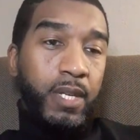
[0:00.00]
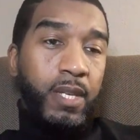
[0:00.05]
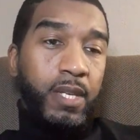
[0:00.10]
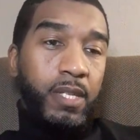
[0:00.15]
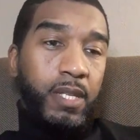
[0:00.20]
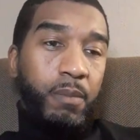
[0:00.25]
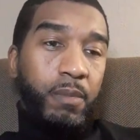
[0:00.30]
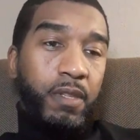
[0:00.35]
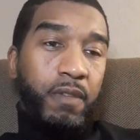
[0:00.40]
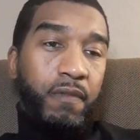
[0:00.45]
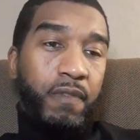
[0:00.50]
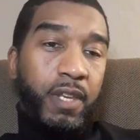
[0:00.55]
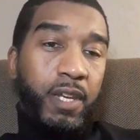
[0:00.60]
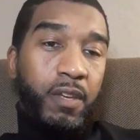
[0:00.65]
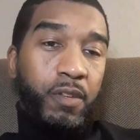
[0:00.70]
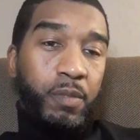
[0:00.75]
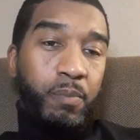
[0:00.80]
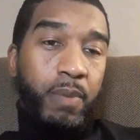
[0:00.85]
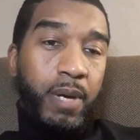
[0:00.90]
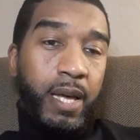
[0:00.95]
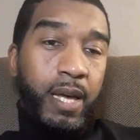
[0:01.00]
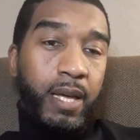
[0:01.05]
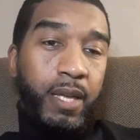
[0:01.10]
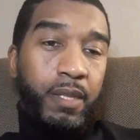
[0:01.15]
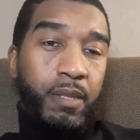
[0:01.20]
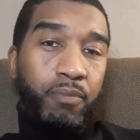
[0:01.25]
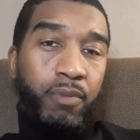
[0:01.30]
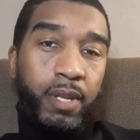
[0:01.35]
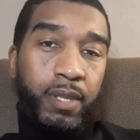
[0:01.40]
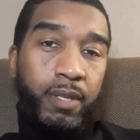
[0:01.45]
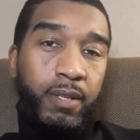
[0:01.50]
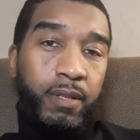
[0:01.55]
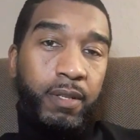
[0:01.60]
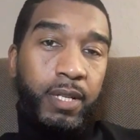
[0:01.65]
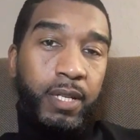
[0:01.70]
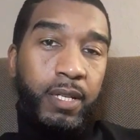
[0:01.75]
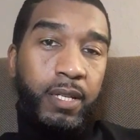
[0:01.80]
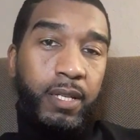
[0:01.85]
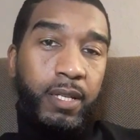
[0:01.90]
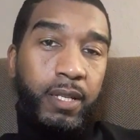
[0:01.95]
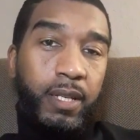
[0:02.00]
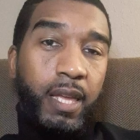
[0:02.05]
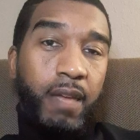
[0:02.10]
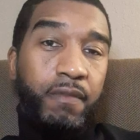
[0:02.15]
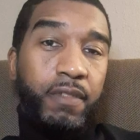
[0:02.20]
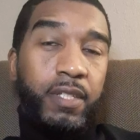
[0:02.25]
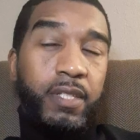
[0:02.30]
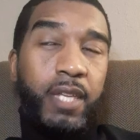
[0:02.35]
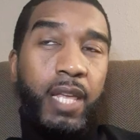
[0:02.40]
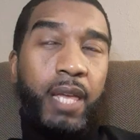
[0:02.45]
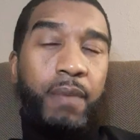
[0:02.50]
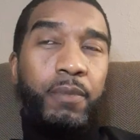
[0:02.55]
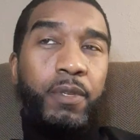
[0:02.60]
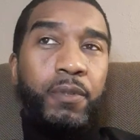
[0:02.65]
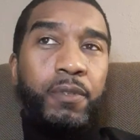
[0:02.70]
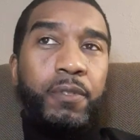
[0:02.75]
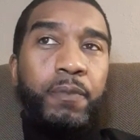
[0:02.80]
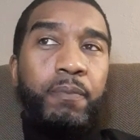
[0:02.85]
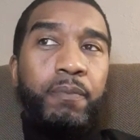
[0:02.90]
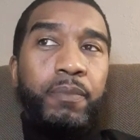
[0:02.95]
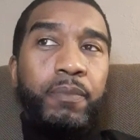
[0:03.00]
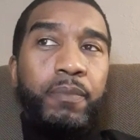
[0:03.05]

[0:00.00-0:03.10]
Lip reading: some of the videos by the brother Kevin Samuels,